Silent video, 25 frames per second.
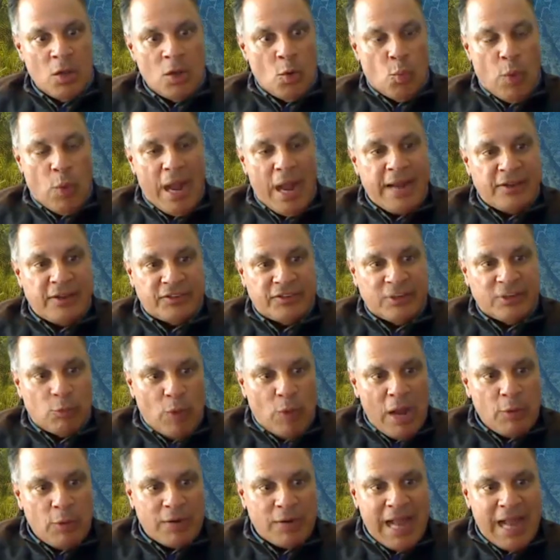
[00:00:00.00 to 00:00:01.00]
Why
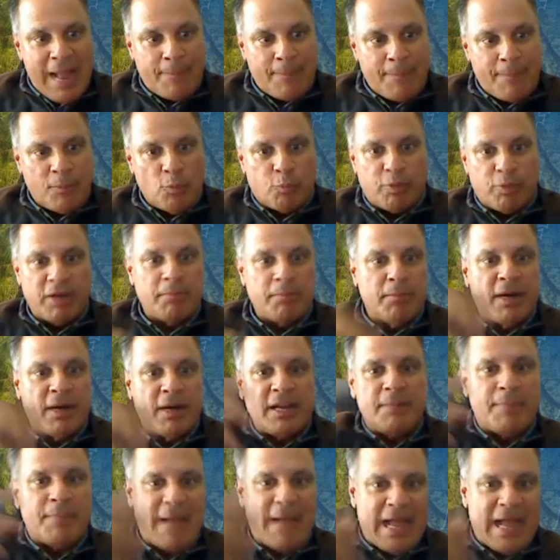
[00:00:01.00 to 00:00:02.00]
would Apple bring
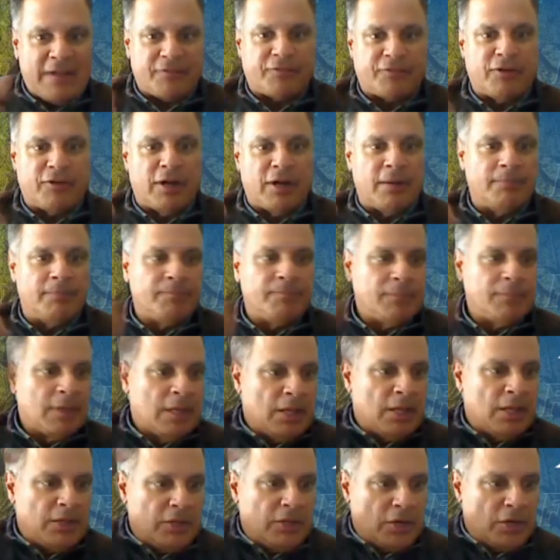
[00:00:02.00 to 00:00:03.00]
money back from,
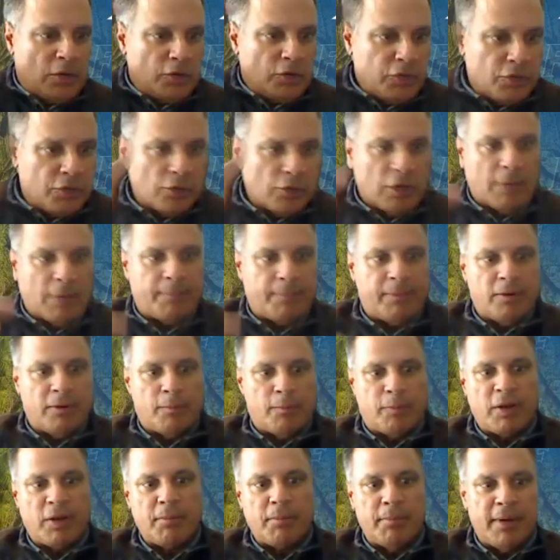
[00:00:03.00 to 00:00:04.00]
Europe,
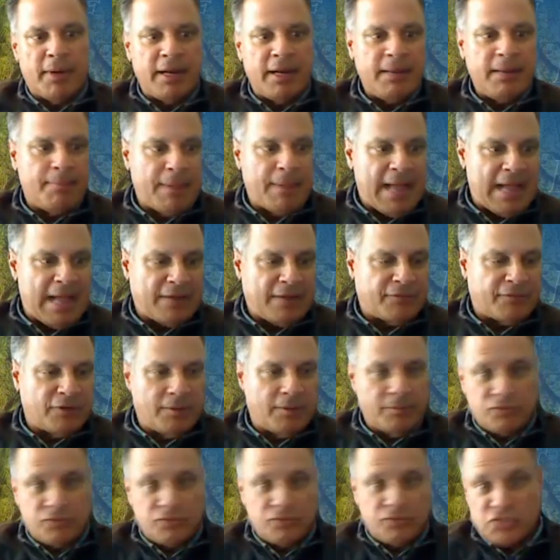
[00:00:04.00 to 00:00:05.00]
bring money back
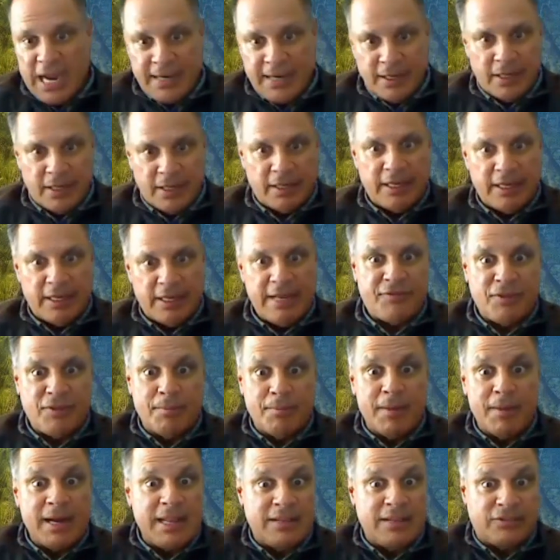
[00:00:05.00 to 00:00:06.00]
from China if the
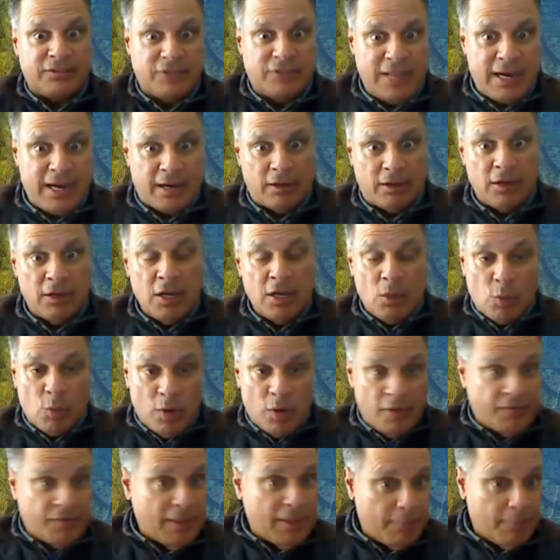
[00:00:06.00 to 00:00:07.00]
money is there?
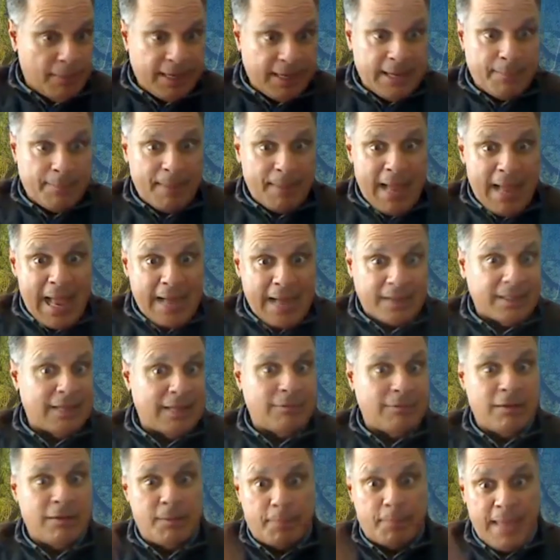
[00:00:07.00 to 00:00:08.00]
Well, if they bring it back and
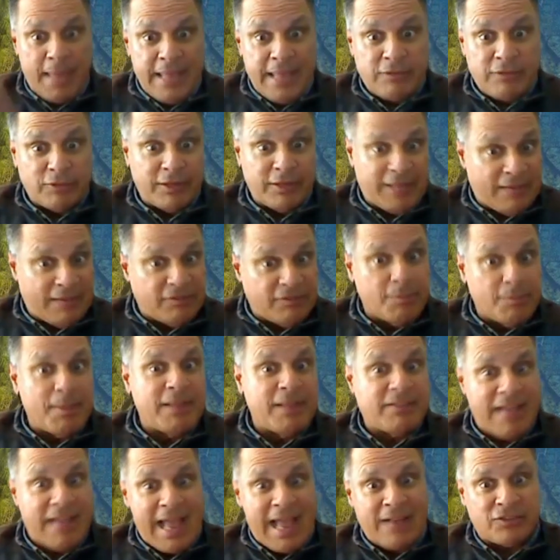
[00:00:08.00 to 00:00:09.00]
they repatriate, they have to pay
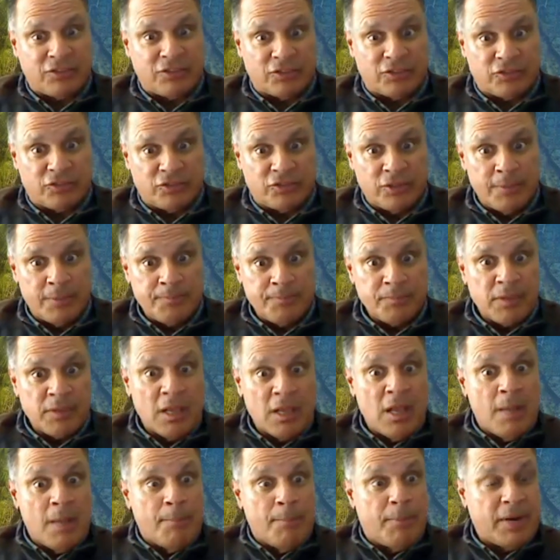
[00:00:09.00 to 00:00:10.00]
taxes.
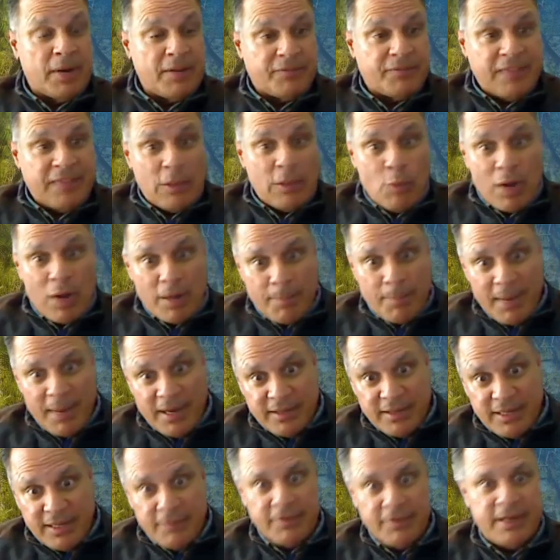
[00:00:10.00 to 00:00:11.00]
But if they want to pay
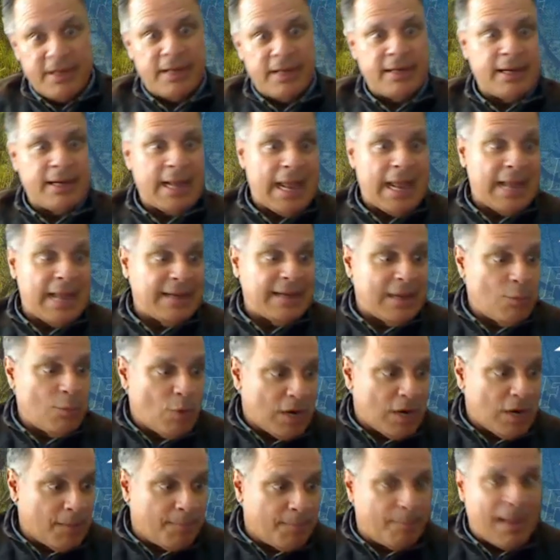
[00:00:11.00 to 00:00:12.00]
a dividend and they
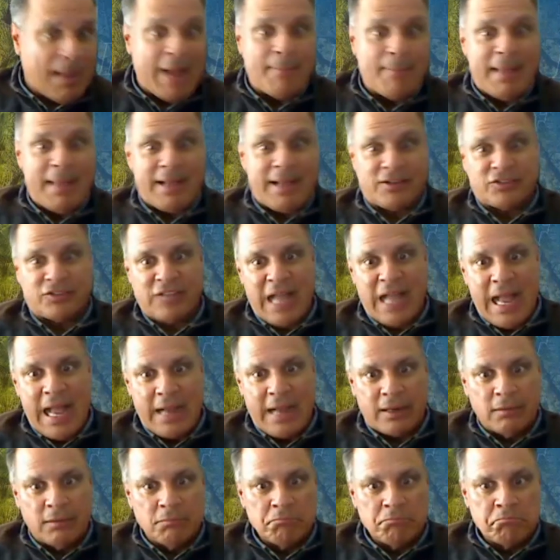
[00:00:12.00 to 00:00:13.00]
want to buy back stock,